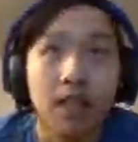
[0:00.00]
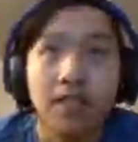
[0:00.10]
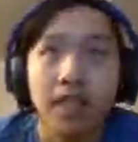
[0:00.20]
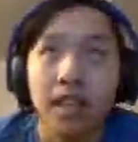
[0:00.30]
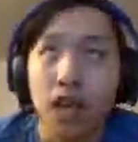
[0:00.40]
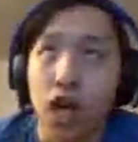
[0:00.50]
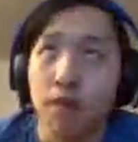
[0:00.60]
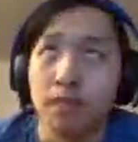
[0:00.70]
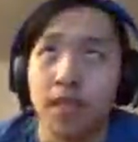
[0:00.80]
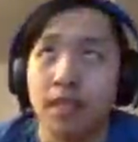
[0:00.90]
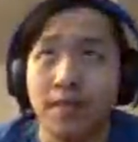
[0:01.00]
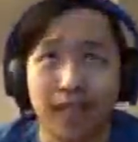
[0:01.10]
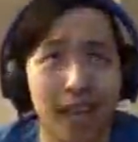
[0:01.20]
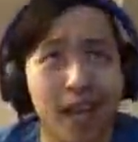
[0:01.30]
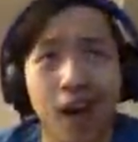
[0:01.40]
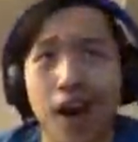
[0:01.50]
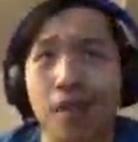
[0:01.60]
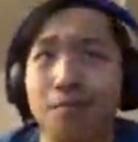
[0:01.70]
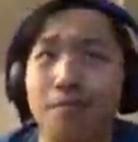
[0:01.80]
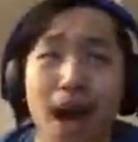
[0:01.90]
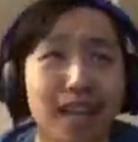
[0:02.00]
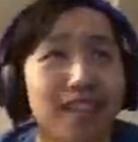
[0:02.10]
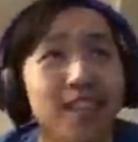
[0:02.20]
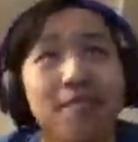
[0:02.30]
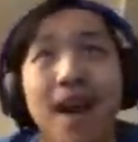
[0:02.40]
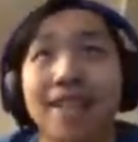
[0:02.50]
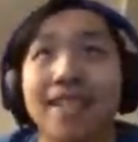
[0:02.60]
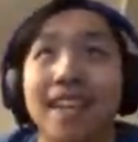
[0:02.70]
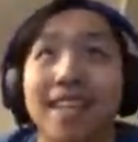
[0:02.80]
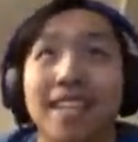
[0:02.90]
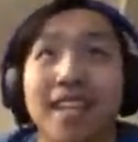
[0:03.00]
Stay calm, Tom. Stay calm. Positive mindset.